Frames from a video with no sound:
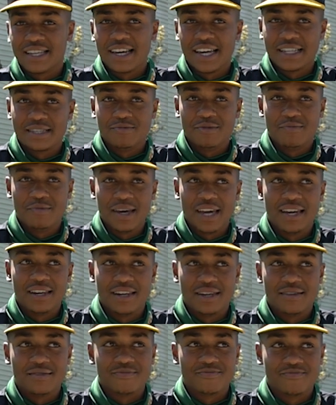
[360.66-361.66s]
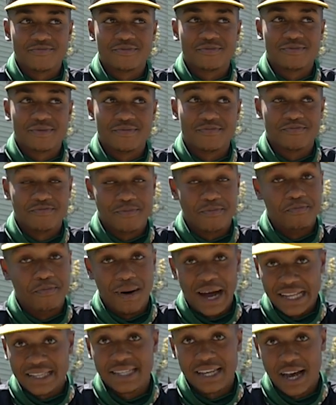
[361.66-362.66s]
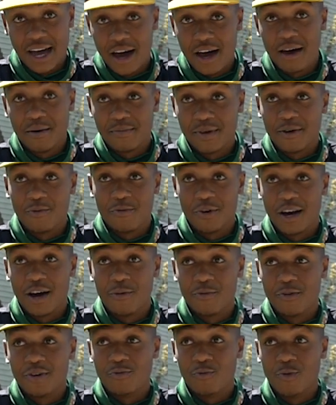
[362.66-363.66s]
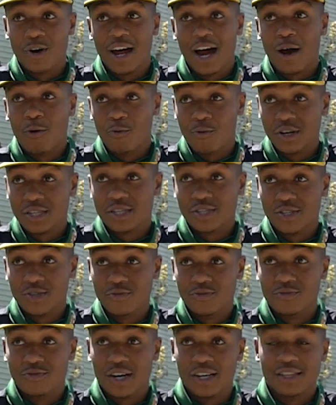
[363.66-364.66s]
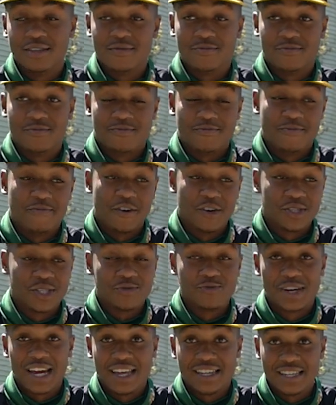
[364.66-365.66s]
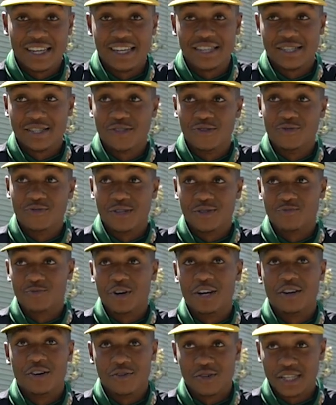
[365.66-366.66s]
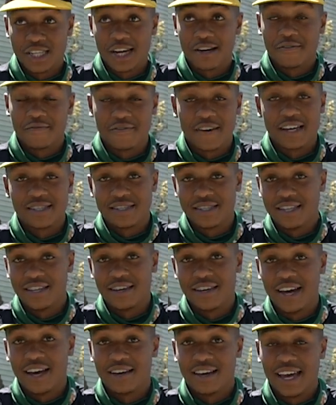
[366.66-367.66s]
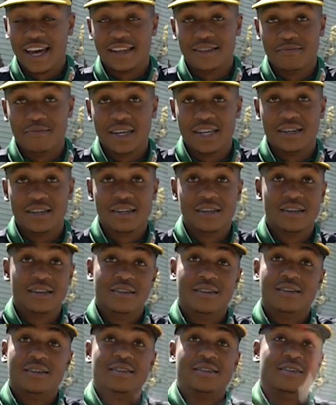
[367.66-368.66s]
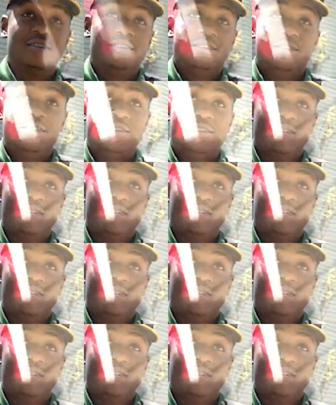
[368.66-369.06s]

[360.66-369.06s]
that has to be made and my time and what I want what I want to do versus what I need to do is one of those sacrifices that I had to make. So, you